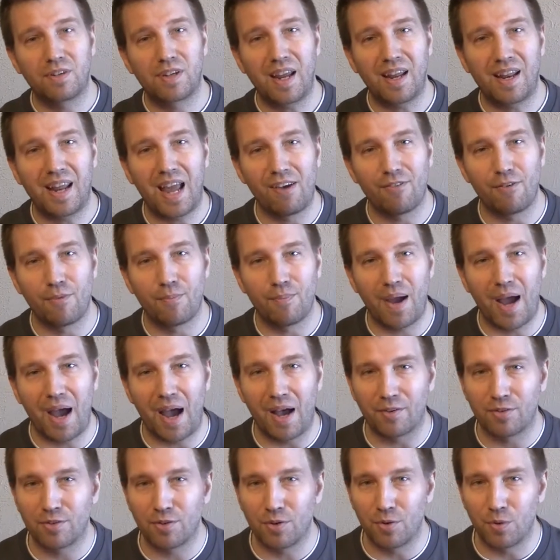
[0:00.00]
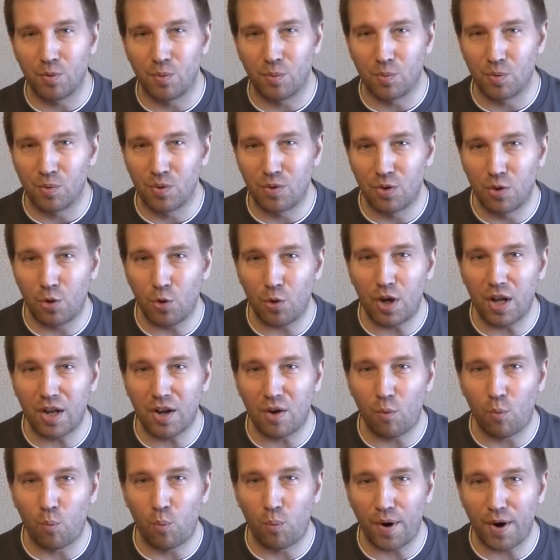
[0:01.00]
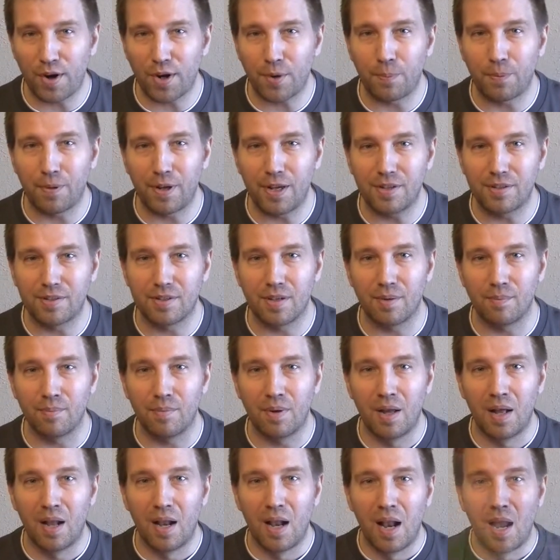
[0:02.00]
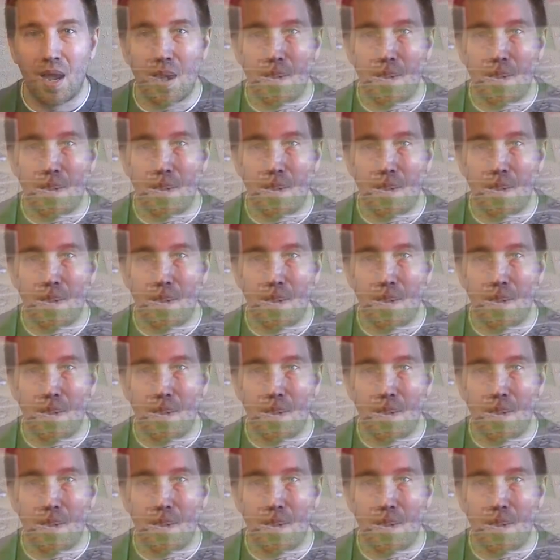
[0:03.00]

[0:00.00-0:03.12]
You can't have him back. So knowing where to place him,